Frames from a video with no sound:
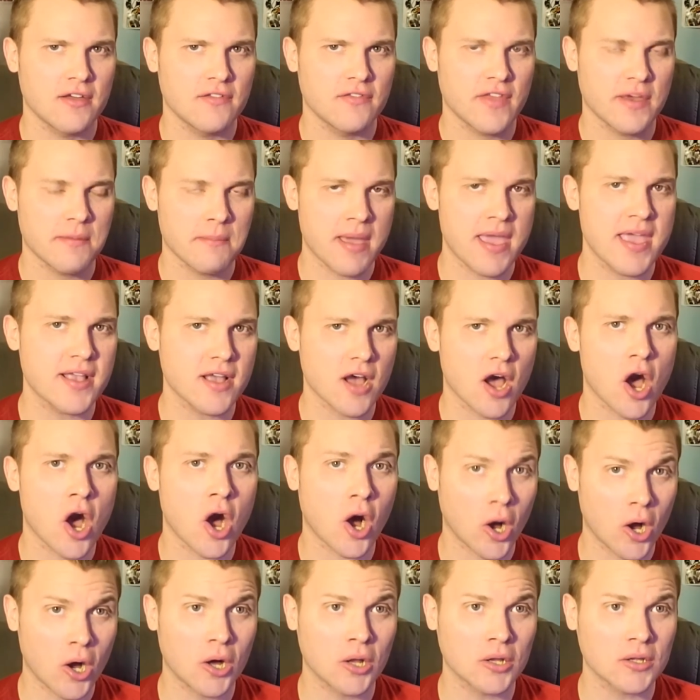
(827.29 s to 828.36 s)
They make
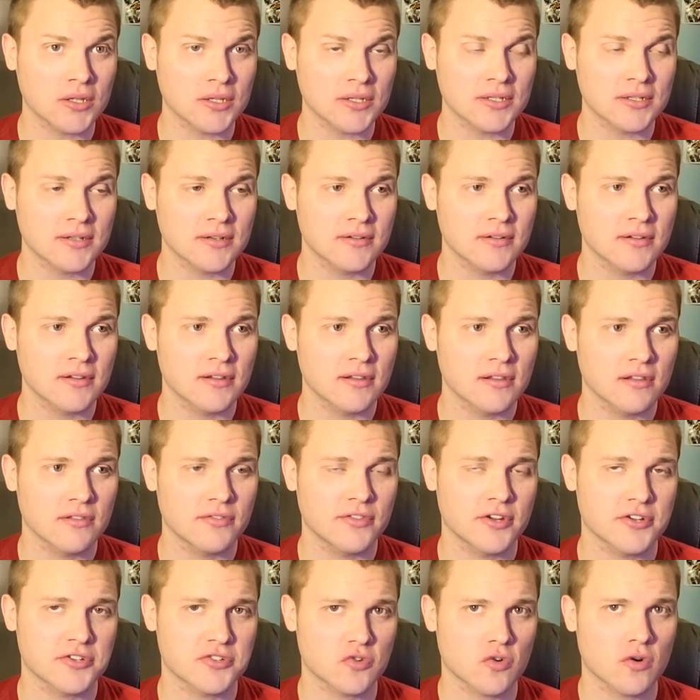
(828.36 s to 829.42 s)
all
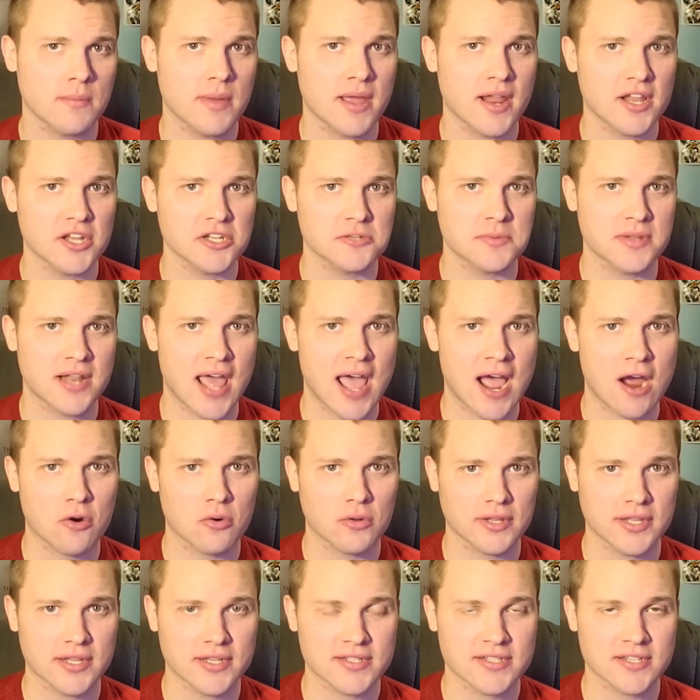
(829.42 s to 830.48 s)
their store management
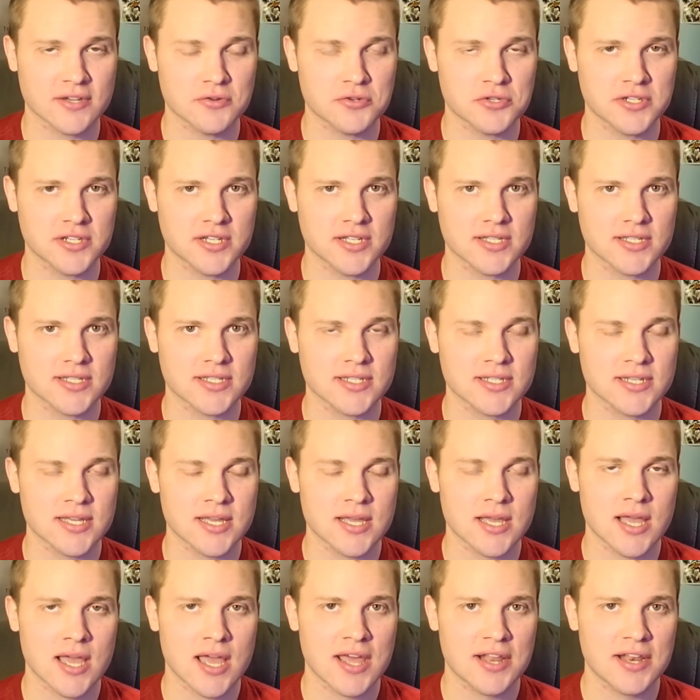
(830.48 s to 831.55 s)
hourly associates.
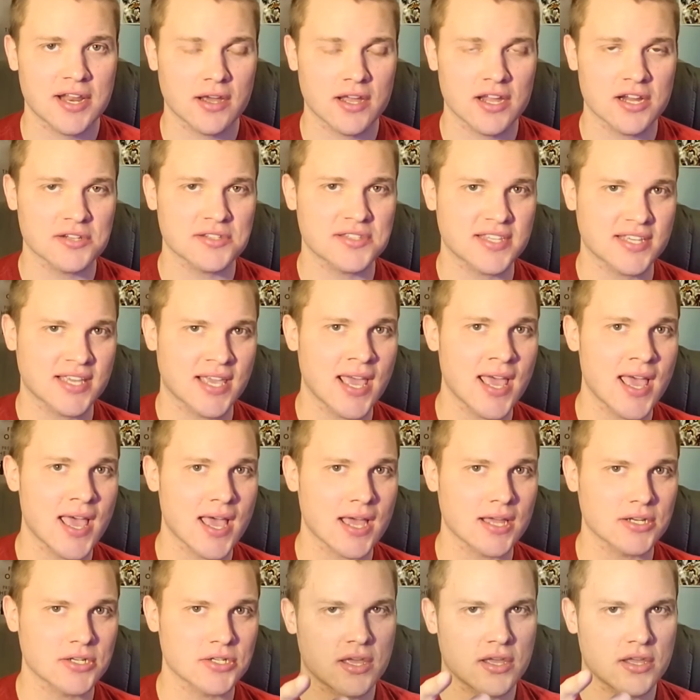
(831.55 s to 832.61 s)
Now, here's the
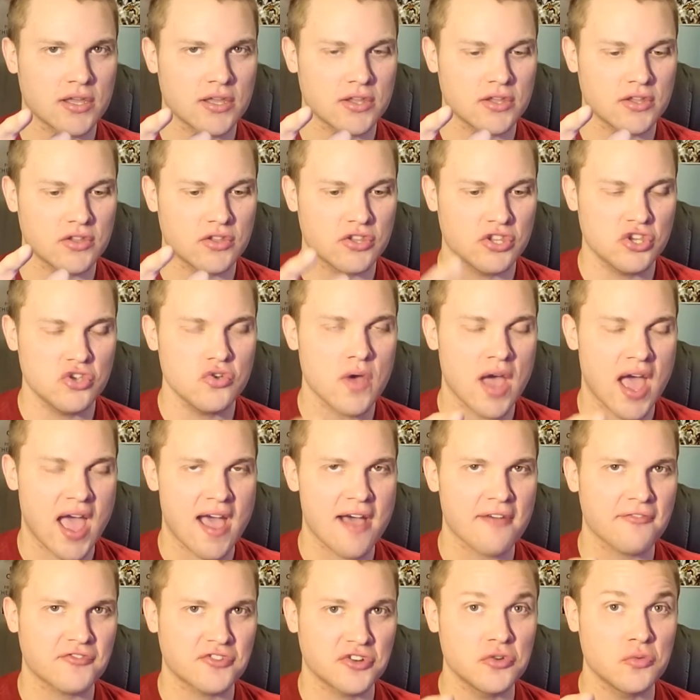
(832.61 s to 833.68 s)
catch you
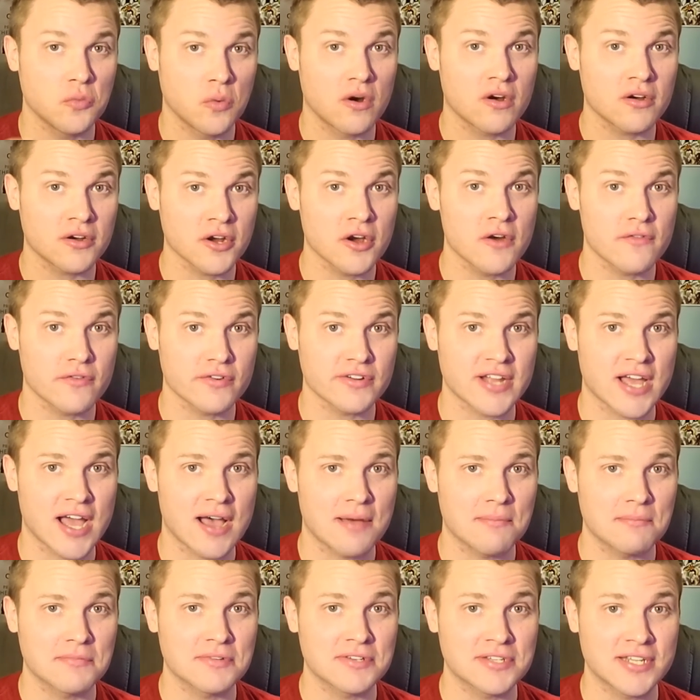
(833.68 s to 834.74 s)
have to work
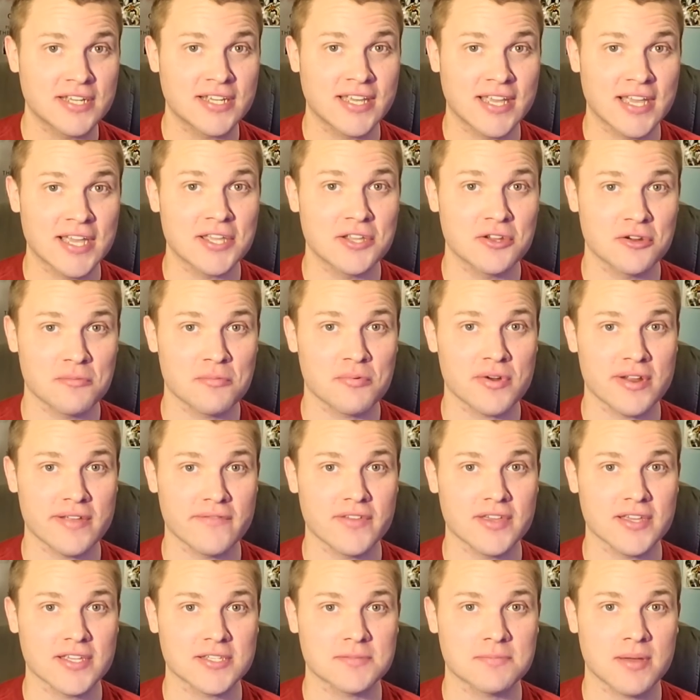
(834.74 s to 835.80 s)
overtime to get your
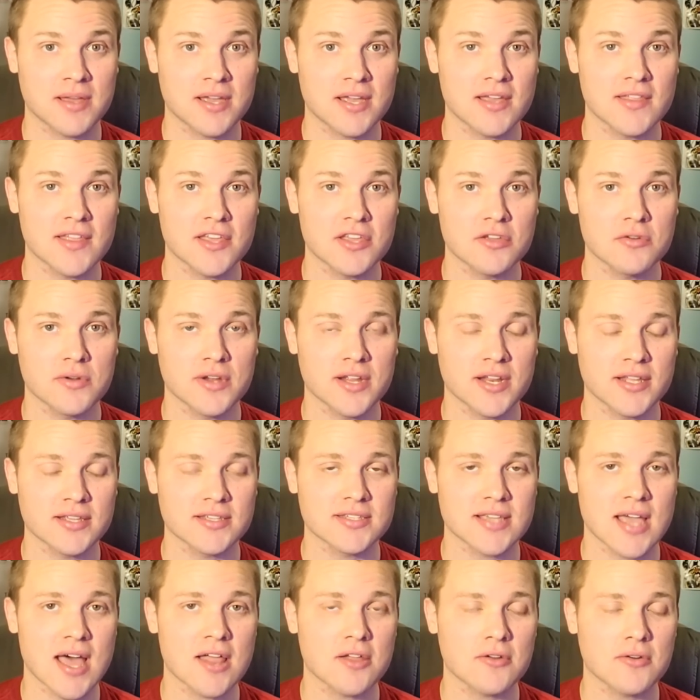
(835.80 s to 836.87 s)
previous pay that you were getting
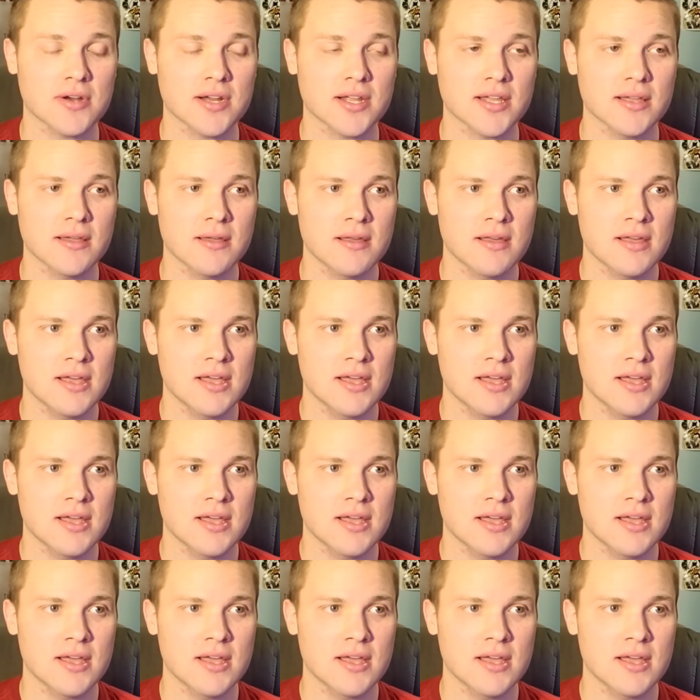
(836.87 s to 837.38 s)
salary.